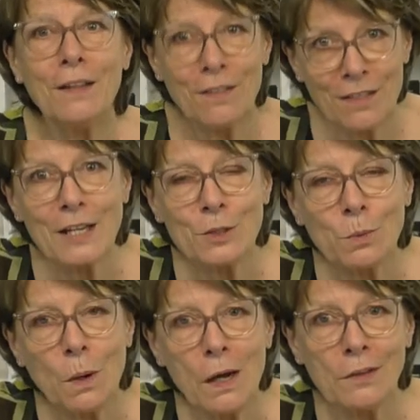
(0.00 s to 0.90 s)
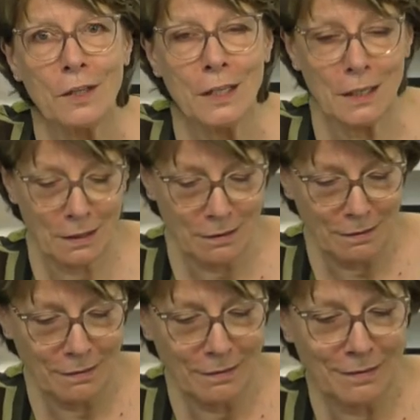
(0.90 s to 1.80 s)
That's what I think.
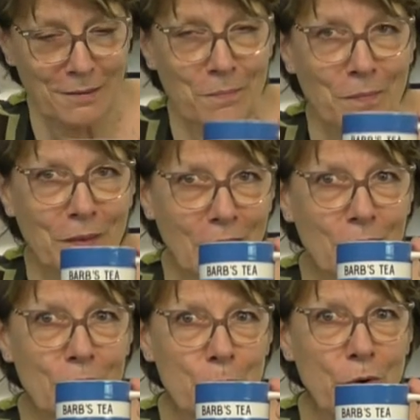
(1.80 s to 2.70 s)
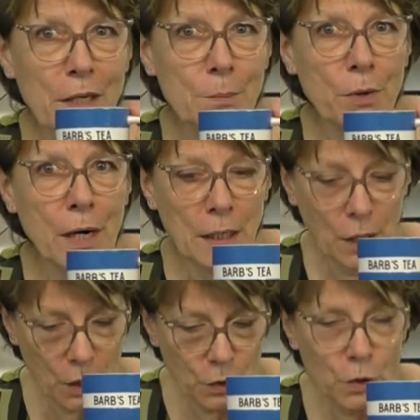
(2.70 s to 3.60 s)
Give your brain a break.
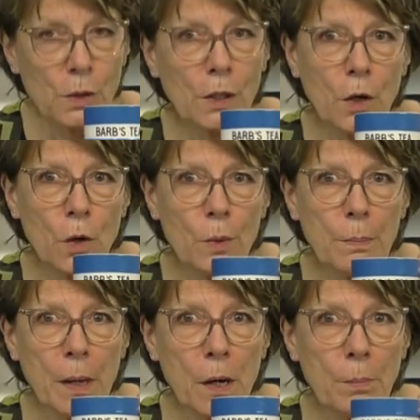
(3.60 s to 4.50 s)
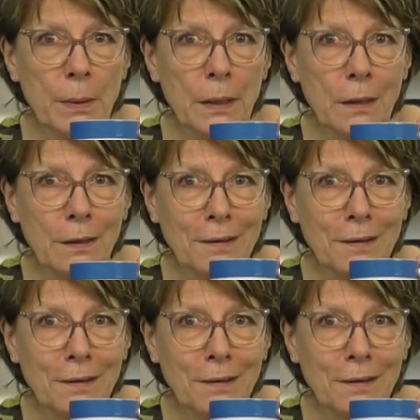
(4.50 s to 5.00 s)
Doodle along with Barbie.